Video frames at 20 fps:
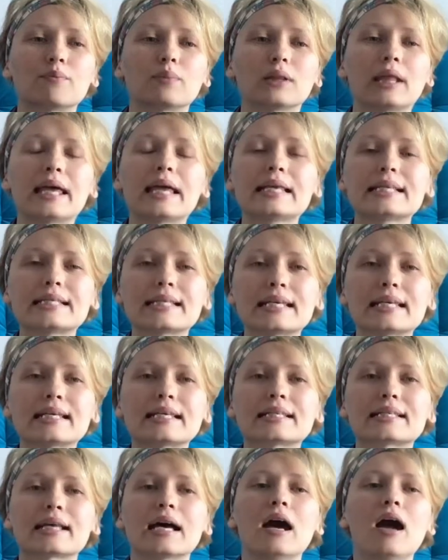
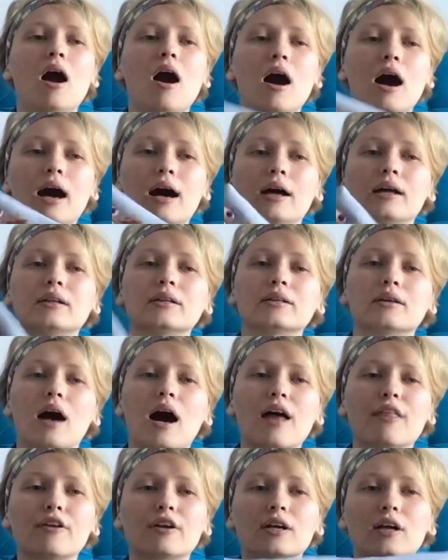places, and
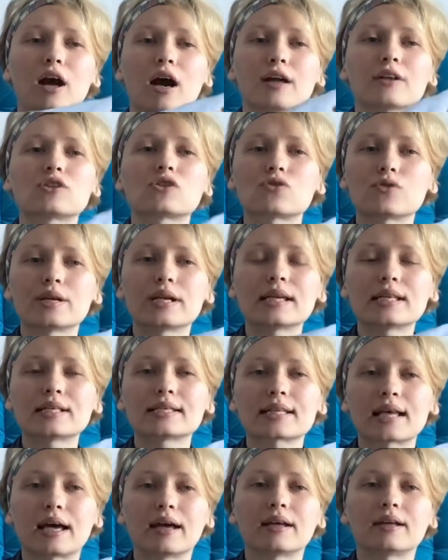other
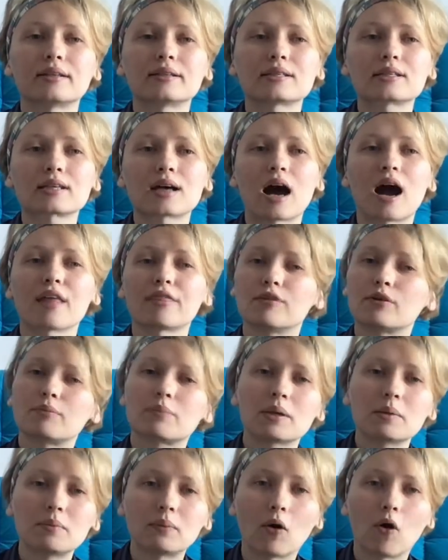countries and other
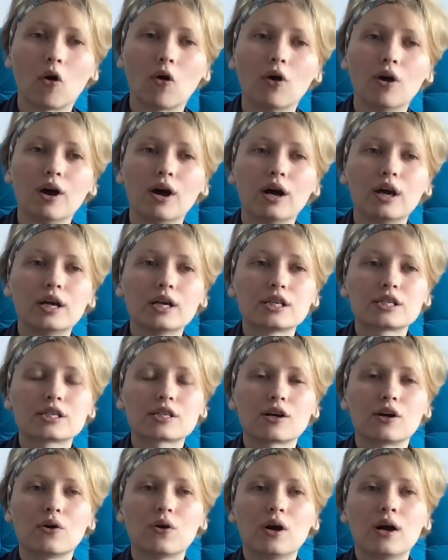people.
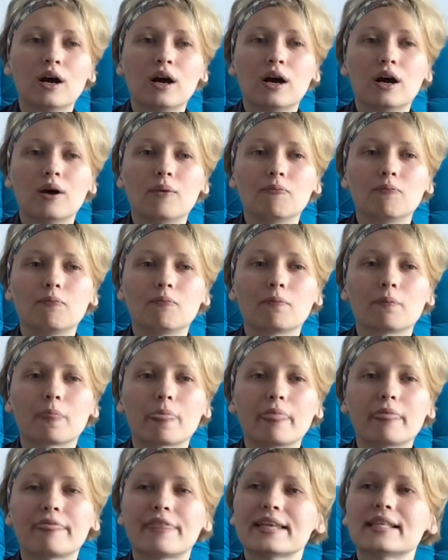So
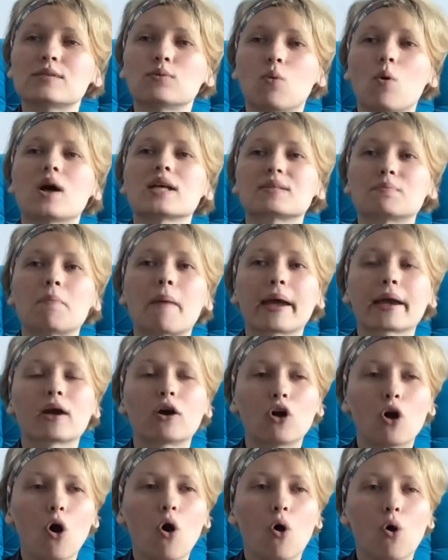this was my
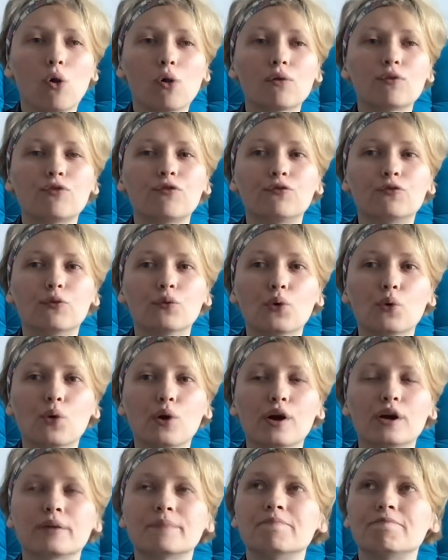goal
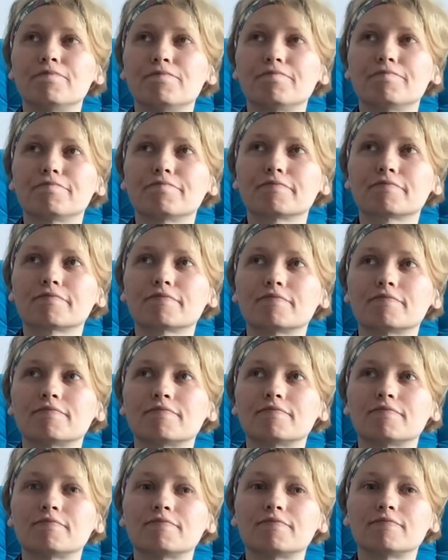for
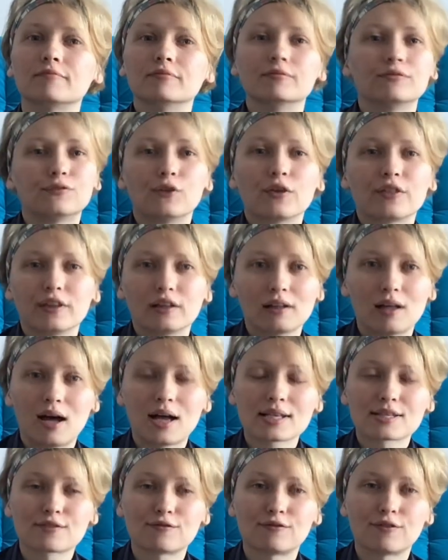mm, for the
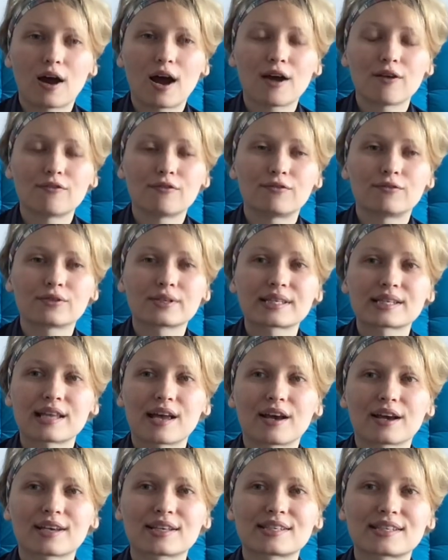last five,
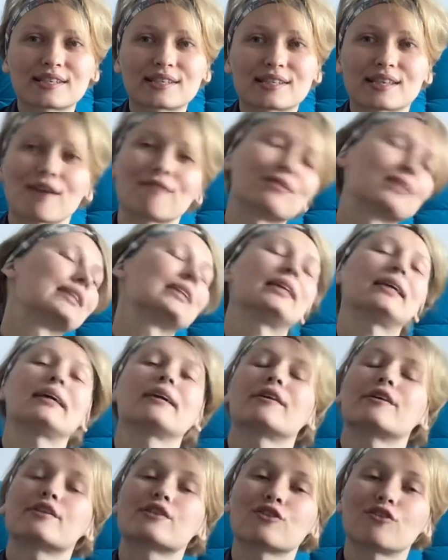six, seven
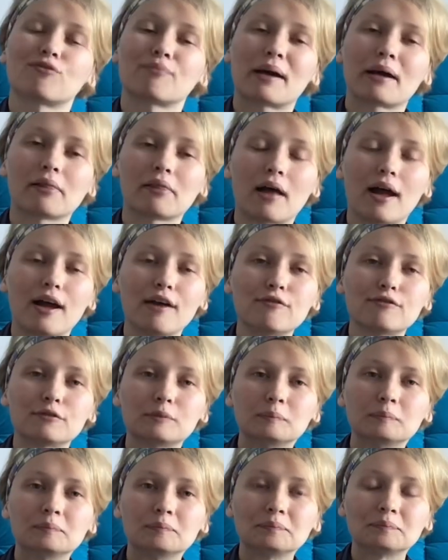years of my life.
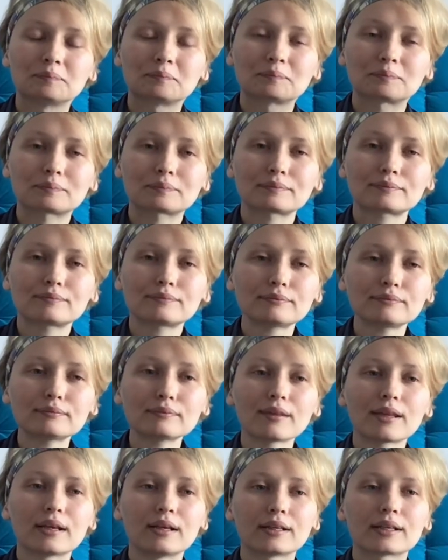
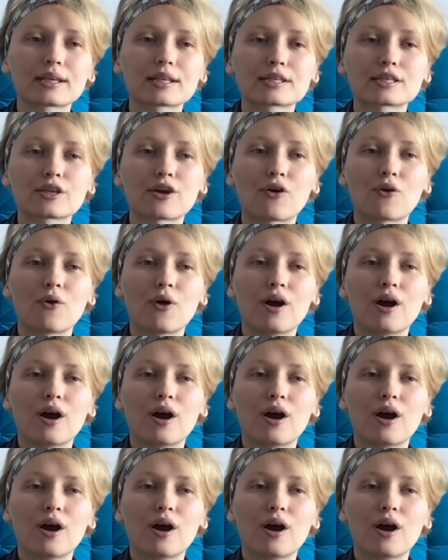Uh, so